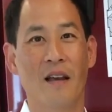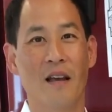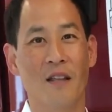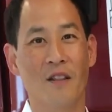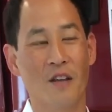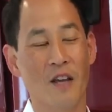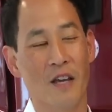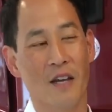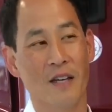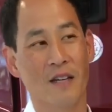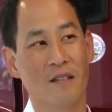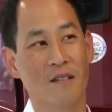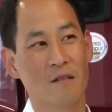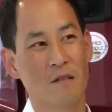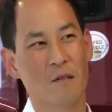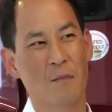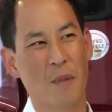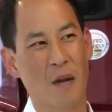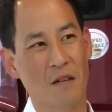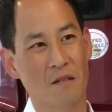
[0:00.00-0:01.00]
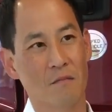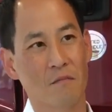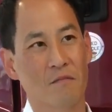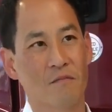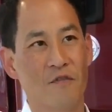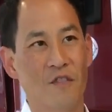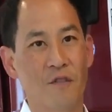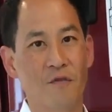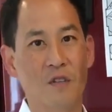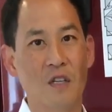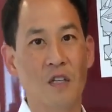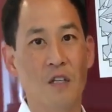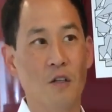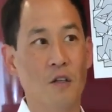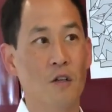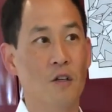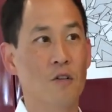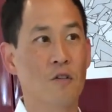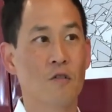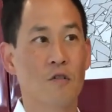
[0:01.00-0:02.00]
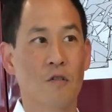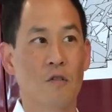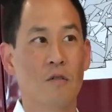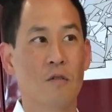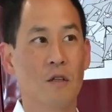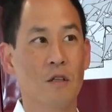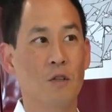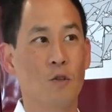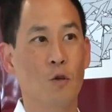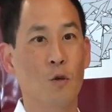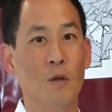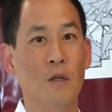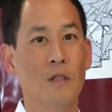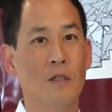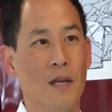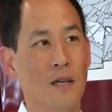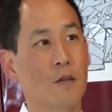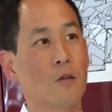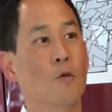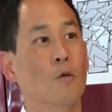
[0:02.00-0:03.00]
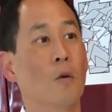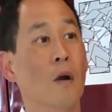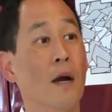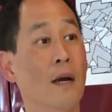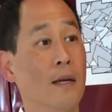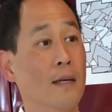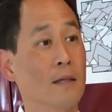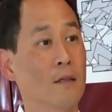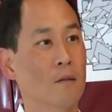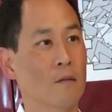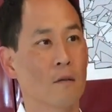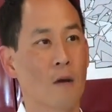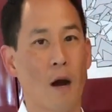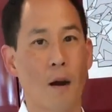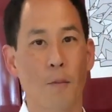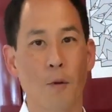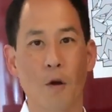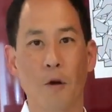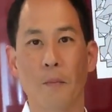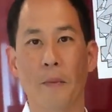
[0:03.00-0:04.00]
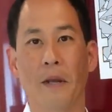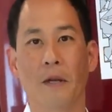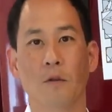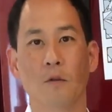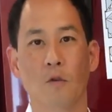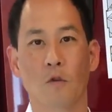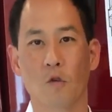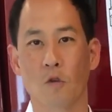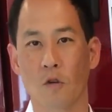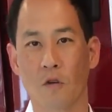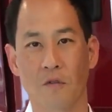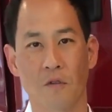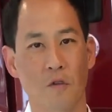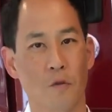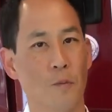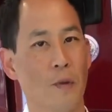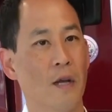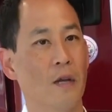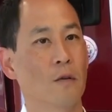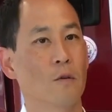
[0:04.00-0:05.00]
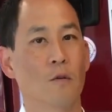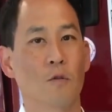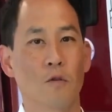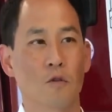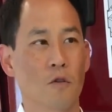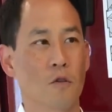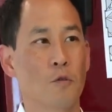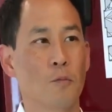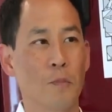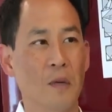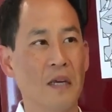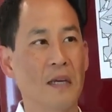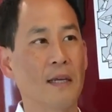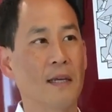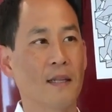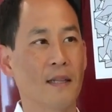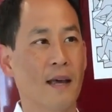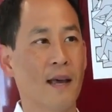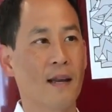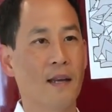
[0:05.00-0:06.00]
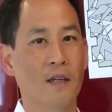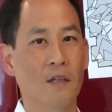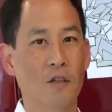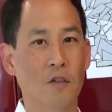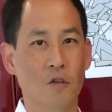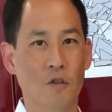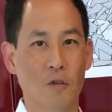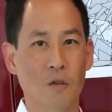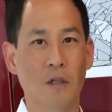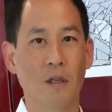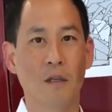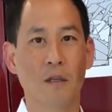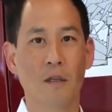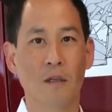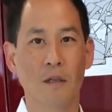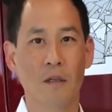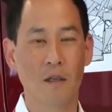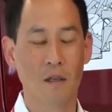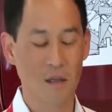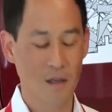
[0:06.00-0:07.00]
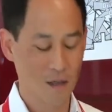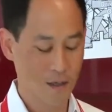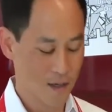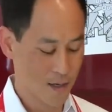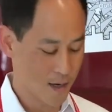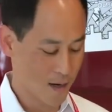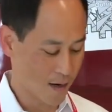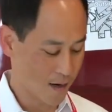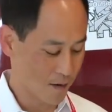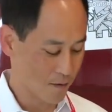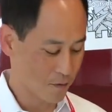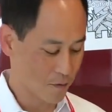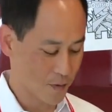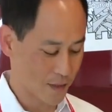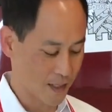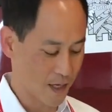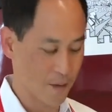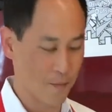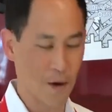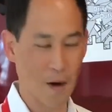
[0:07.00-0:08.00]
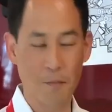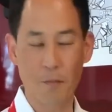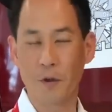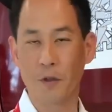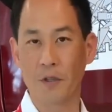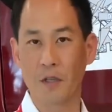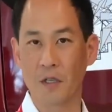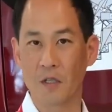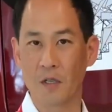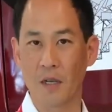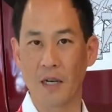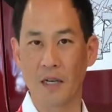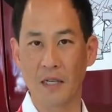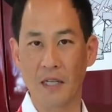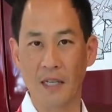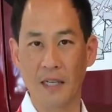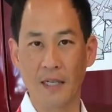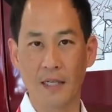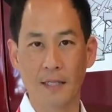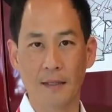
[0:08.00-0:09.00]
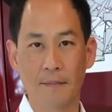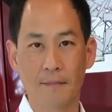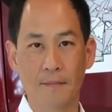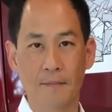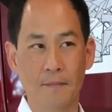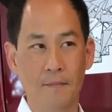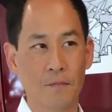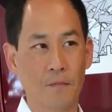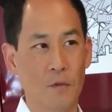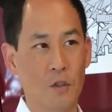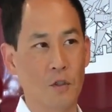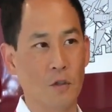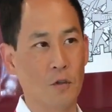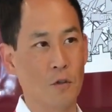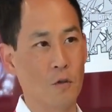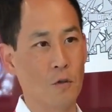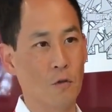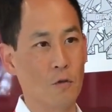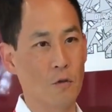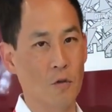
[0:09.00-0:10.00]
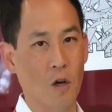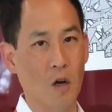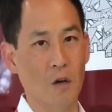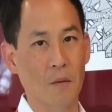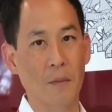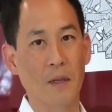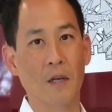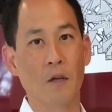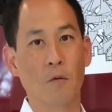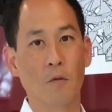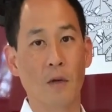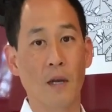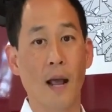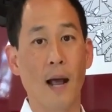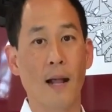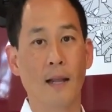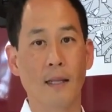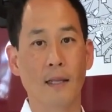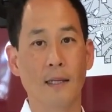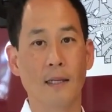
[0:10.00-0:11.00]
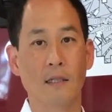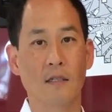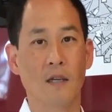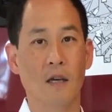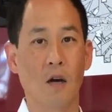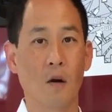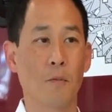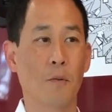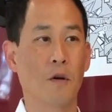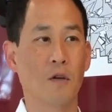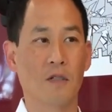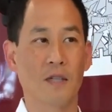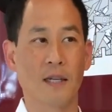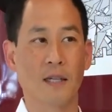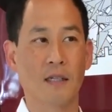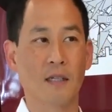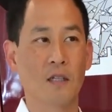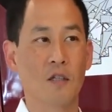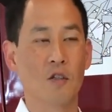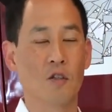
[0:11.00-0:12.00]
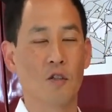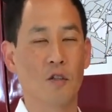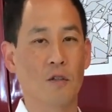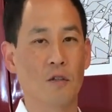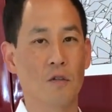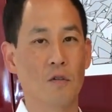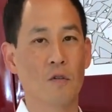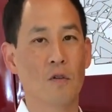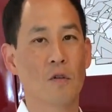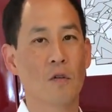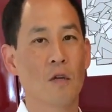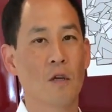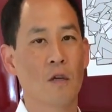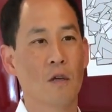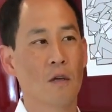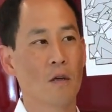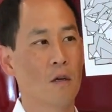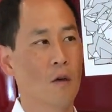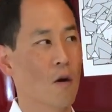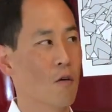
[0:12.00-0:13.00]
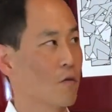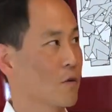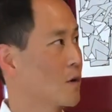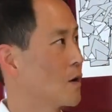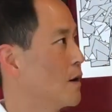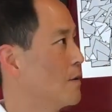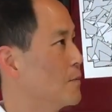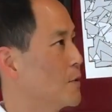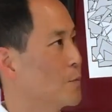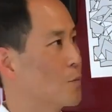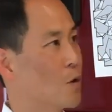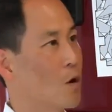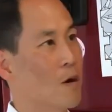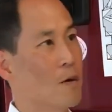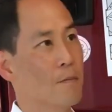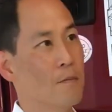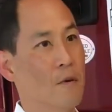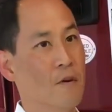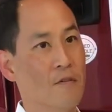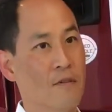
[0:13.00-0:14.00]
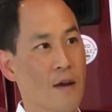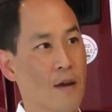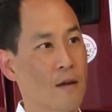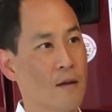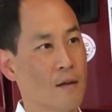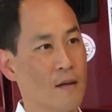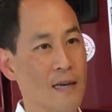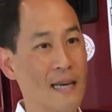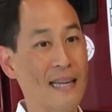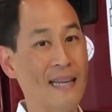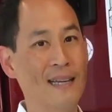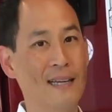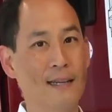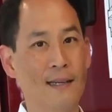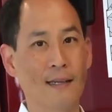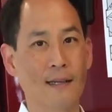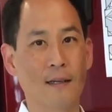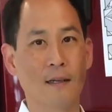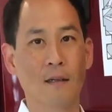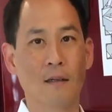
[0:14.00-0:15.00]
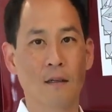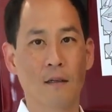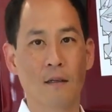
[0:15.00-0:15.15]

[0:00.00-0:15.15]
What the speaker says: and then about 15 years doing technical writing, operator manuals, service manuals, just being in that industry. We came up with this idea to use augmented reality to help our technicians overcome the problem of needing